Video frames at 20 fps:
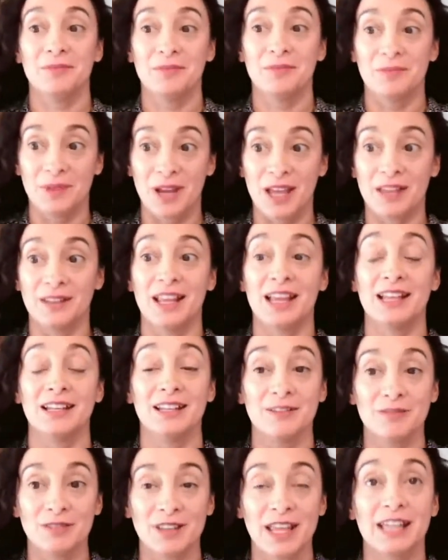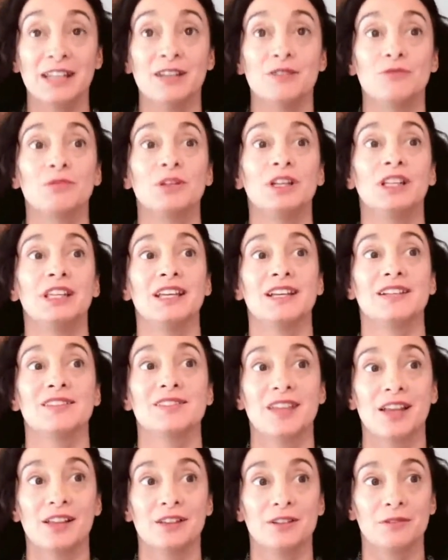it really
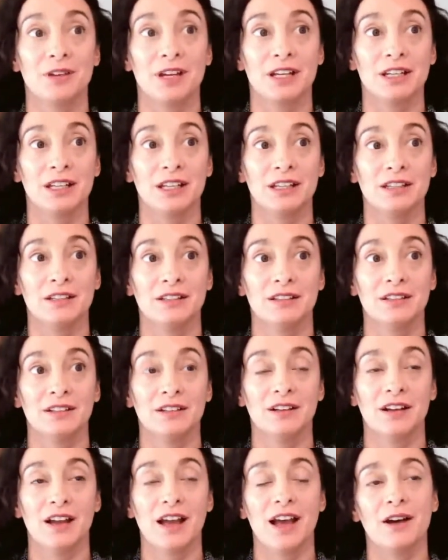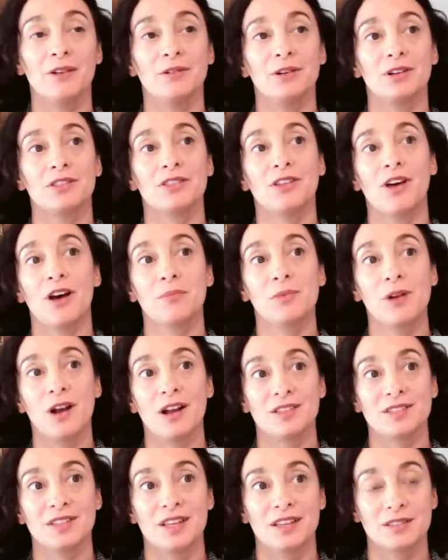accelerated our thought
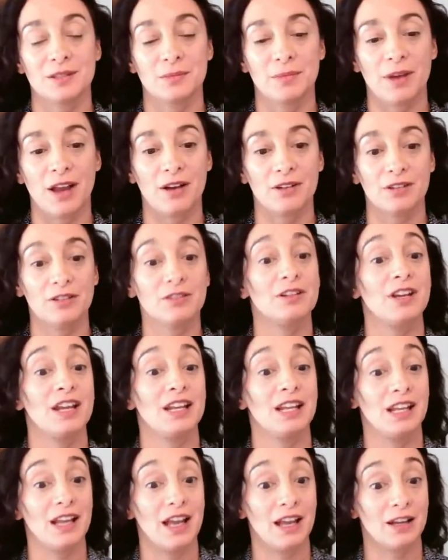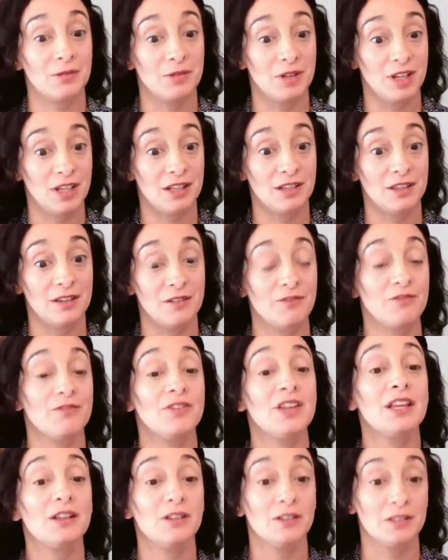process about creating equity in the
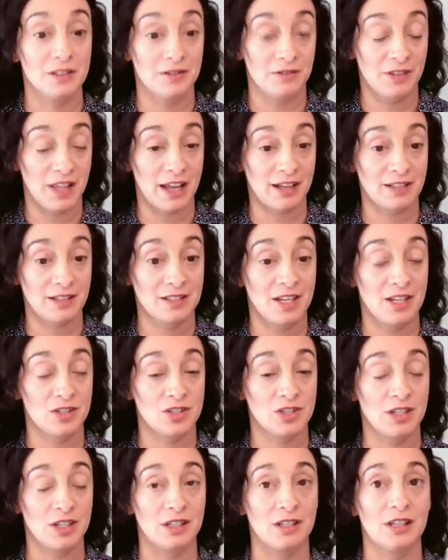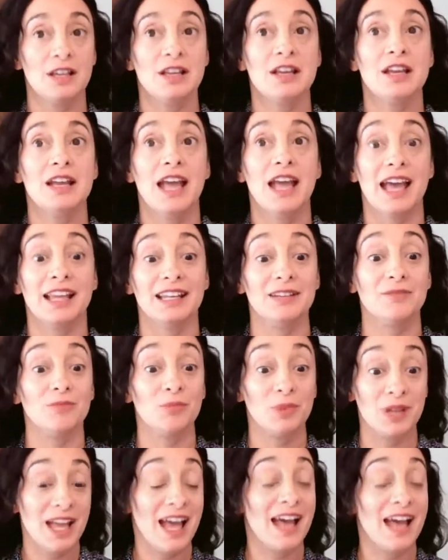field of lactation, and
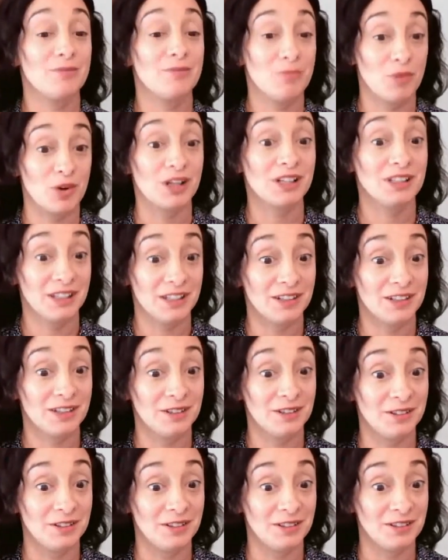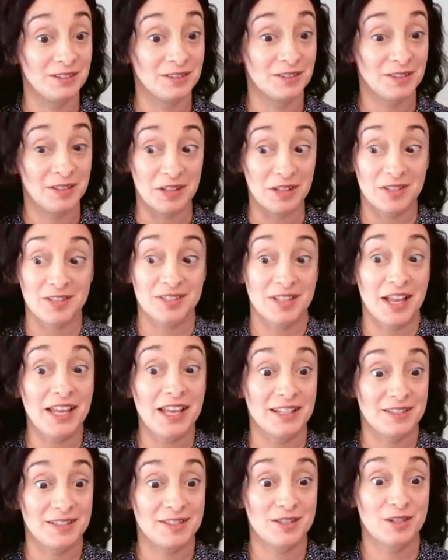we had more clinical
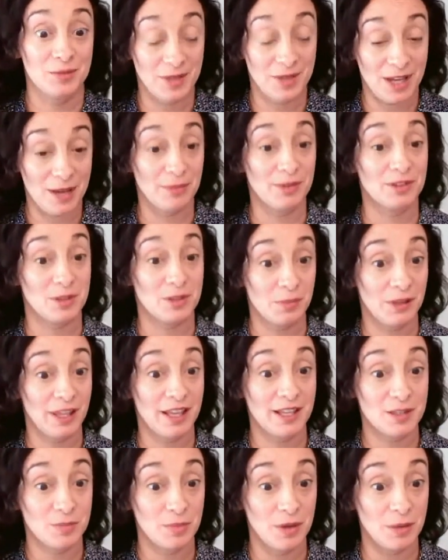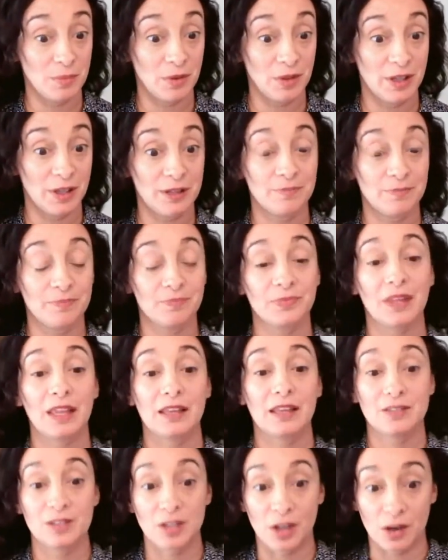sites to be able to place people in.
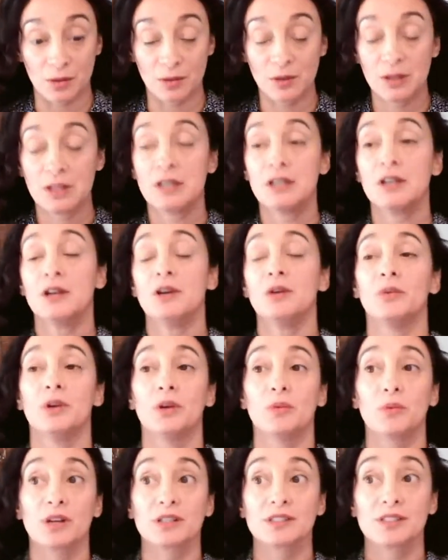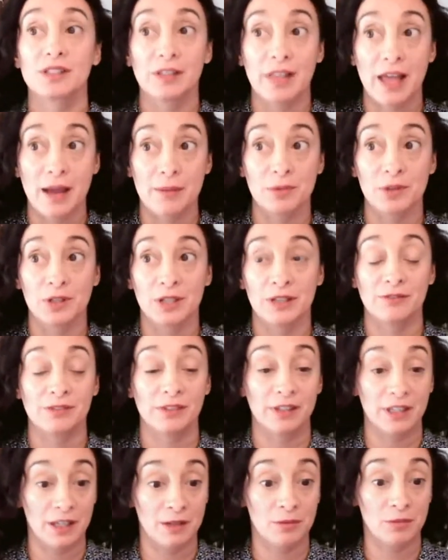So we worked
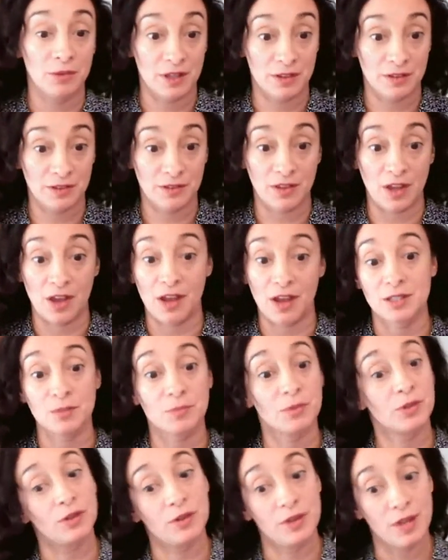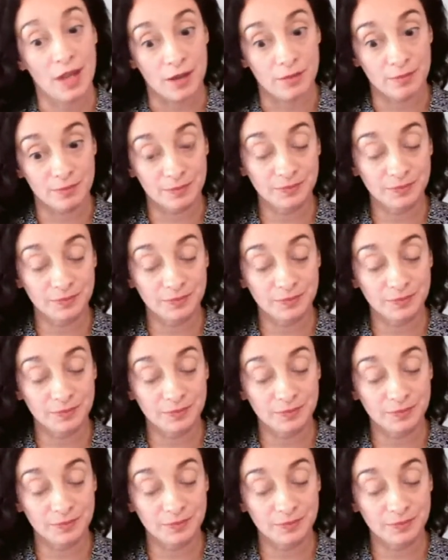collaboratively with the hospital that